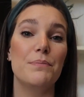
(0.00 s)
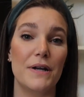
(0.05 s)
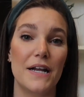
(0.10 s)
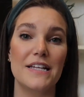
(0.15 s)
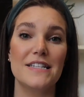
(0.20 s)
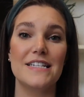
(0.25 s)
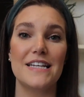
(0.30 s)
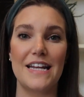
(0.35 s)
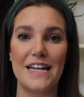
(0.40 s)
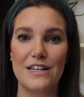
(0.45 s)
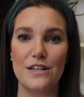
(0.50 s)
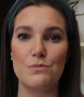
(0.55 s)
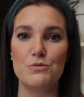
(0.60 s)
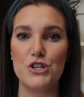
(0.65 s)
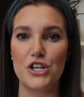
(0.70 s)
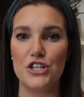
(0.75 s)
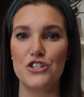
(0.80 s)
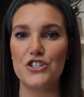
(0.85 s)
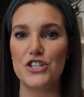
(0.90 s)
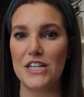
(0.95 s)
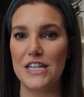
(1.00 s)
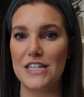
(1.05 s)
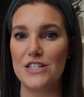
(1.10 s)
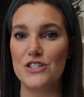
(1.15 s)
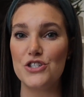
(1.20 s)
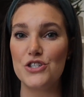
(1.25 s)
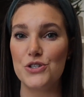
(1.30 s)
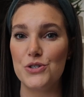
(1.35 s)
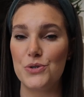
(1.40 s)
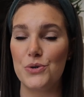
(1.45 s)
But I did end up changing
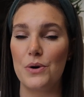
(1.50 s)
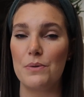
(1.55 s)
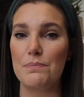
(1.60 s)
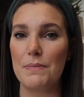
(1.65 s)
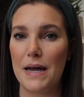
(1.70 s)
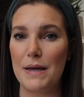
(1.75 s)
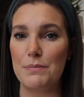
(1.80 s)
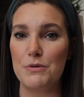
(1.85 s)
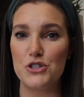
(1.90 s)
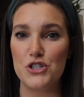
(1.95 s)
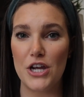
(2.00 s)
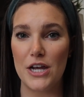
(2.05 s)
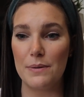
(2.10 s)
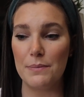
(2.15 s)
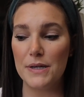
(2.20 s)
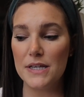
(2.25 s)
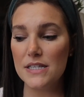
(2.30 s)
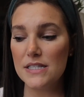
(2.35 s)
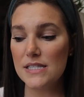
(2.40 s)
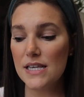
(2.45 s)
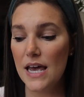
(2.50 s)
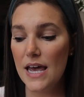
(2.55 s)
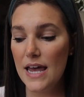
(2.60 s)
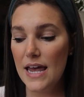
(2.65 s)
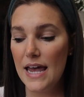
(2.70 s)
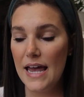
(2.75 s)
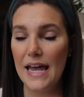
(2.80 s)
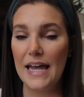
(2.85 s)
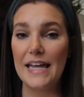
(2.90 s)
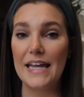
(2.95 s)
into my pajamas
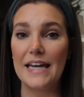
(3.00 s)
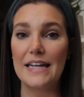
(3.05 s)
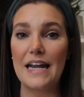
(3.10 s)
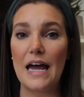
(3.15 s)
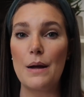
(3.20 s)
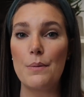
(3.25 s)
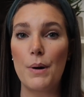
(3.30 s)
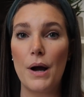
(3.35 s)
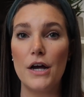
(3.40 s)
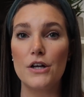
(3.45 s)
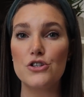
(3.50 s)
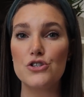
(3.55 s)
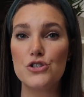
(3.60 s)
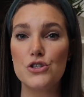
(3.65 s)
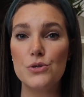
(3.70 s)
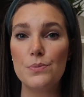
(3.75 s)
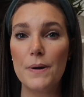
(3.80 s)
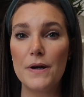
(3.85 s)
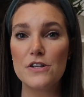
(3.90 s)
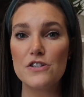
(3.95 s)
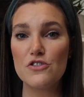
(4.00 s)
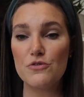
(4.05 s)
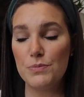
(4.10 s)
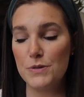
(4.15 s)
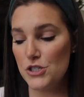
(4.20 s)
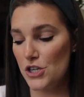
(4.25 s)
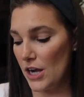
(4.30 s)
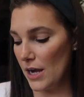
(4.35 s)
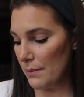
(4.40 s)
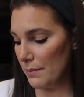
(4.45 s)
and I brought two pairs of
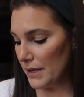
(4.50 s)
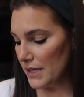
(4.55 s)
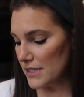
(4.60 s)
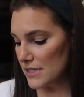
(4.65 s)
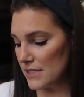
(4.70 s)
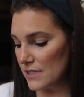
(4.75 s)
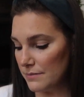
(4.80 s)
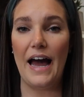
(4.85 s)
pajamas.